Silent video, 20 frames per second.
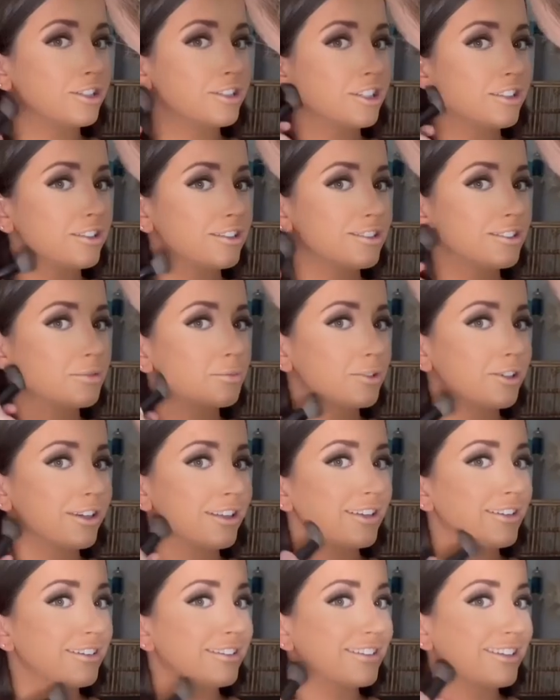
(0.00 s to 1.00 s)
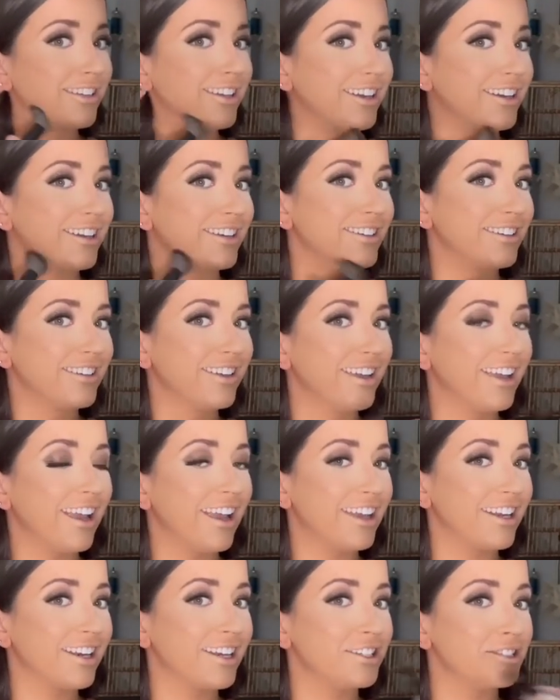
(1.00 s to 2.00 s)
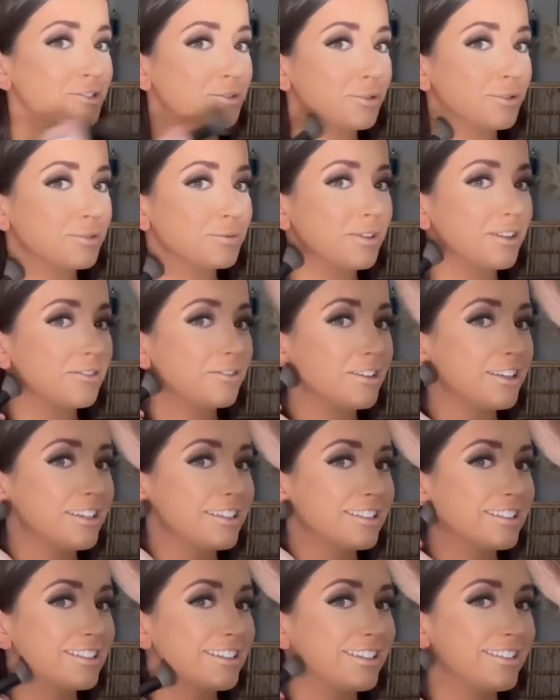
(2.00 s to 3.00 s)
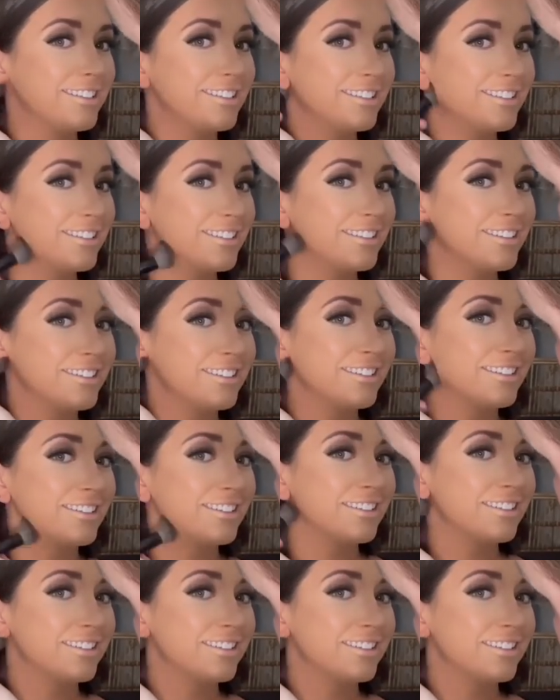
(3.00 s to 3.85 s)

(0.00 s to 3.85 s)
a really nice shadow. I wanted Jane's cheeks to look like a little baby